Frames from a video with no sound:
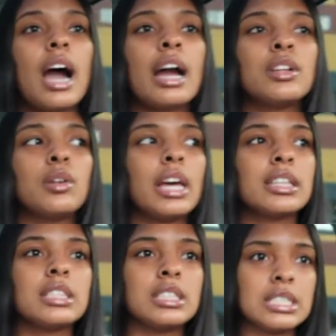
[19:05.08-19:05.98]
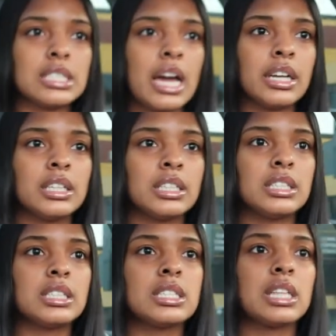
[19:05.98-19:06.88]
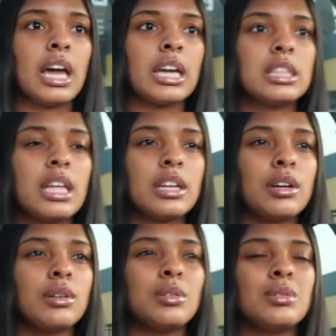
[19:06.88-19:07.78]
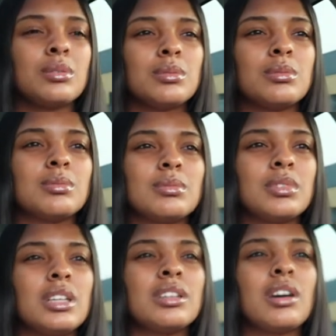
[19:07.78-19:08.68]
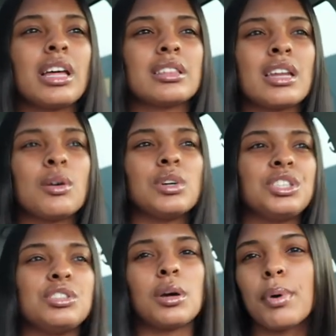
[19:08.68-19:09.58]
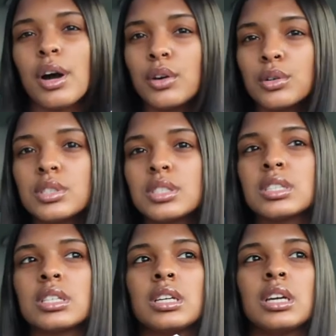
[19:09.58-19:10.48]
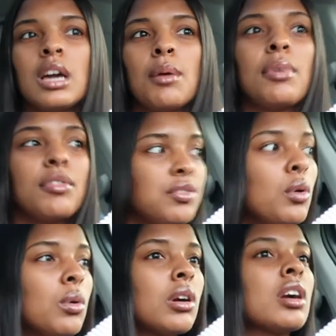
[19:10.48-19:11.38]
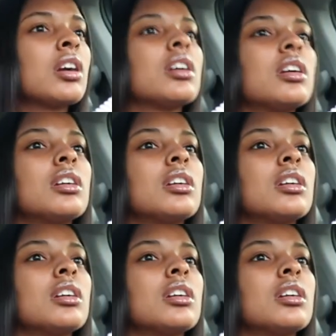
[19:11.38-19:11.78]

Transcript: I know like the designers, like they don't, you know, like they don't want you to post before